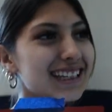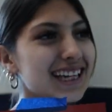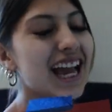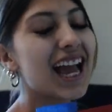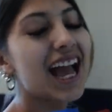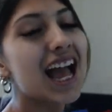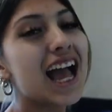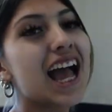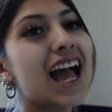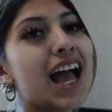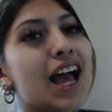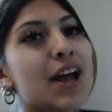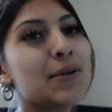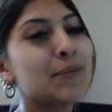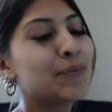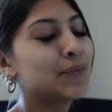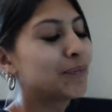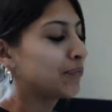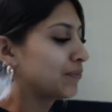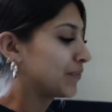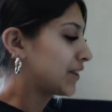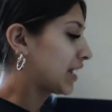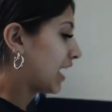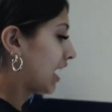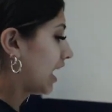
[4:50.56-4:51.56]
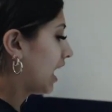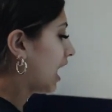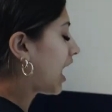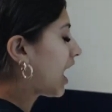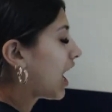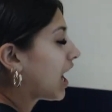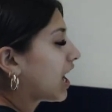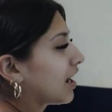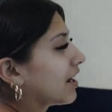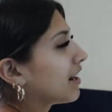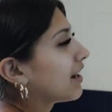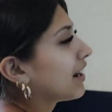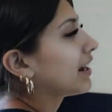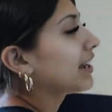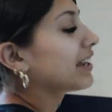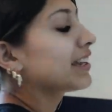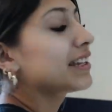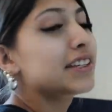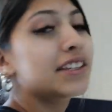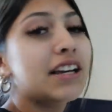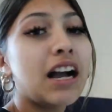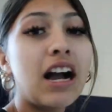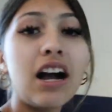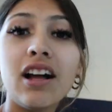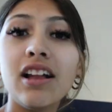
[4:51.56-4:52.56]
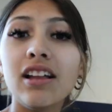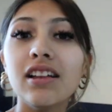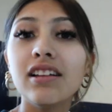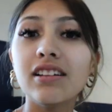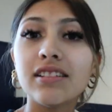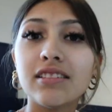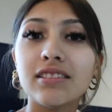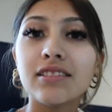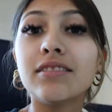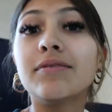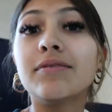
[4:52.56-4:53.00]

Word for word: Tell them your story. Alright, y'all